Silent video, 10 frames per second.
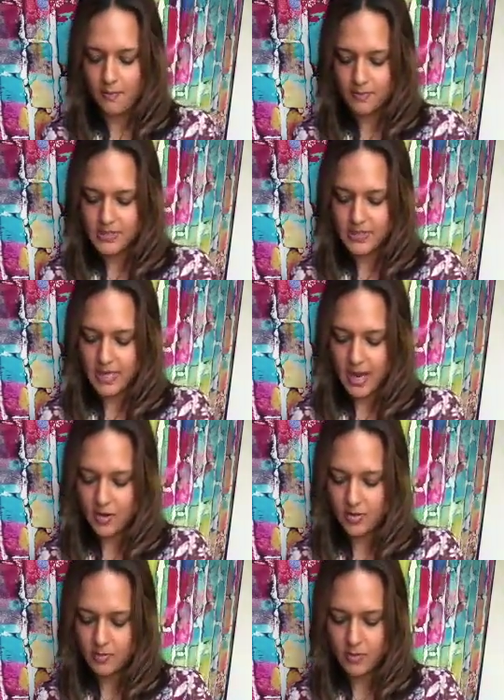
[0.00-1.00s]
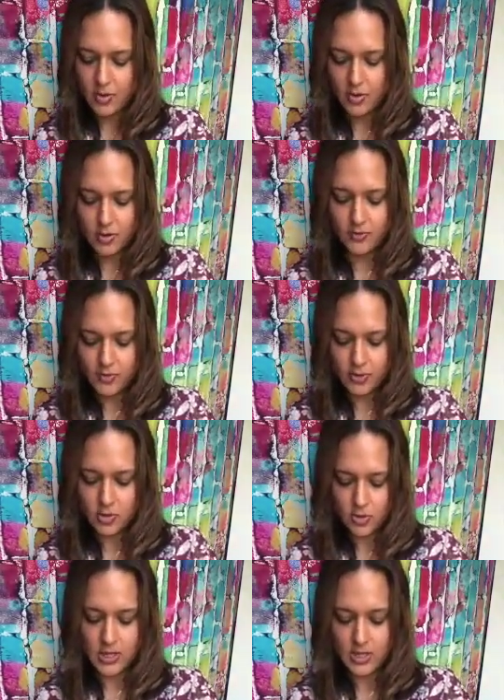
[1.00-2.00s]
scatter them all over the
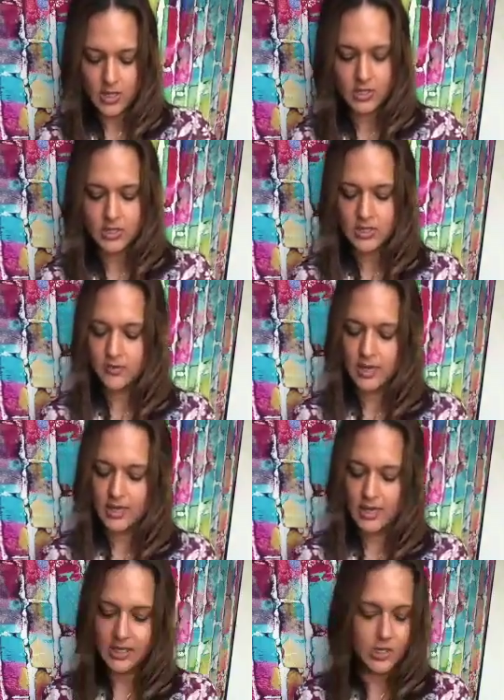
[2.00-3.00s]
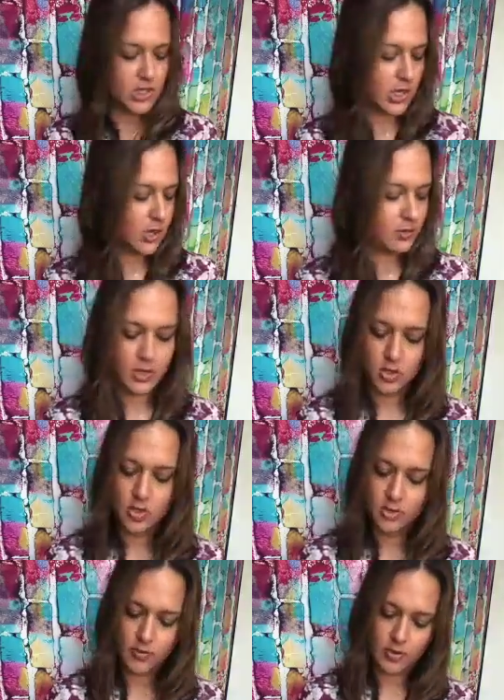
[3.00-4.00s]
tray, just give it a nice shake, make sure
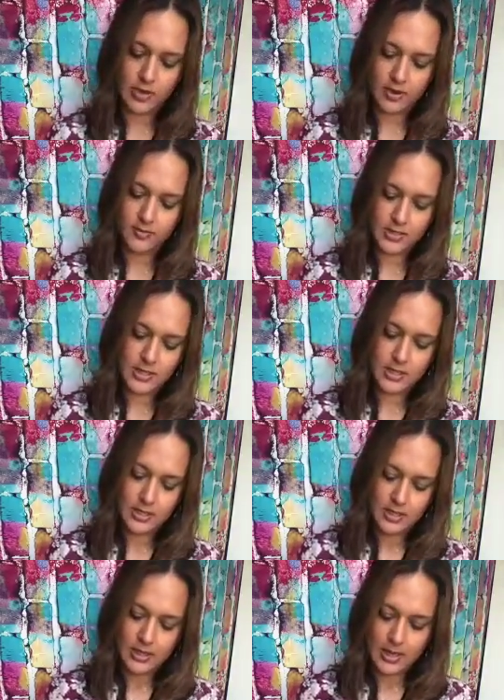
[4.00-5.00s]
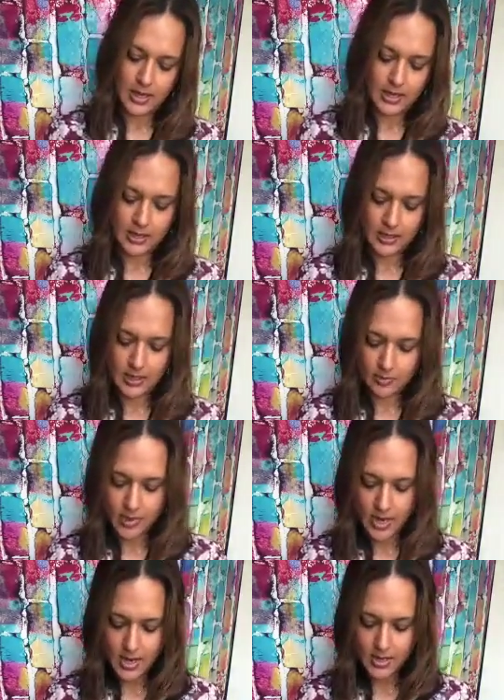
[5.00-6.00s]
you've not left anything
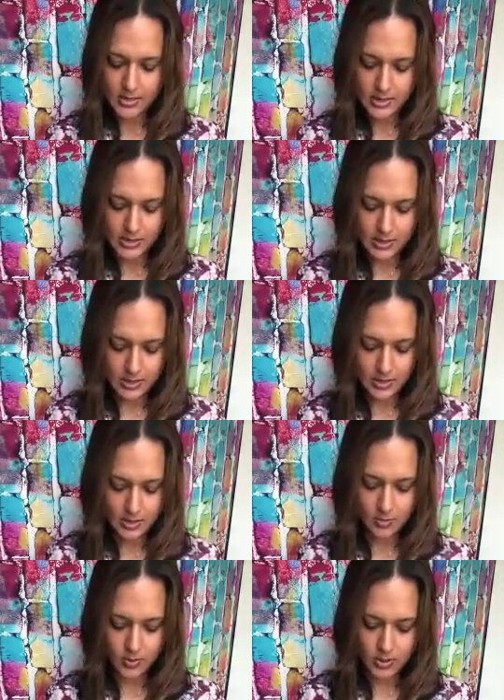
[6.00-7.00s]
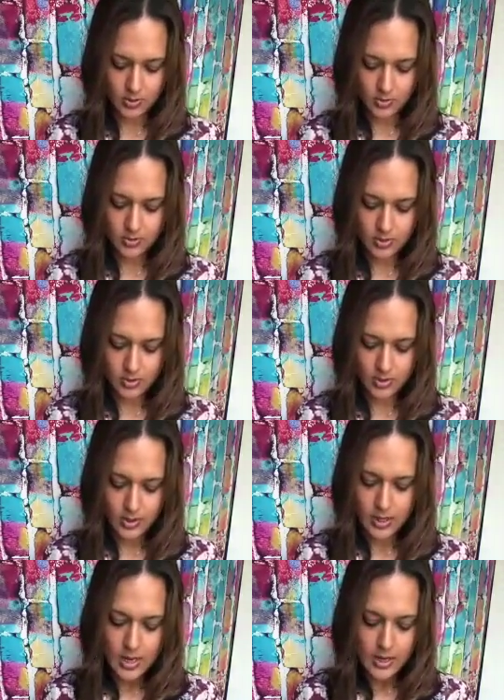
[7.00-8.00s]
behind. There we go.
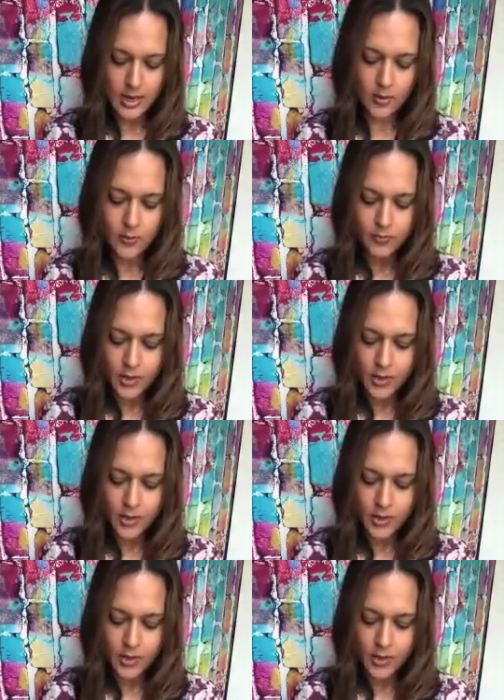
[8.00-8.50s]
Now,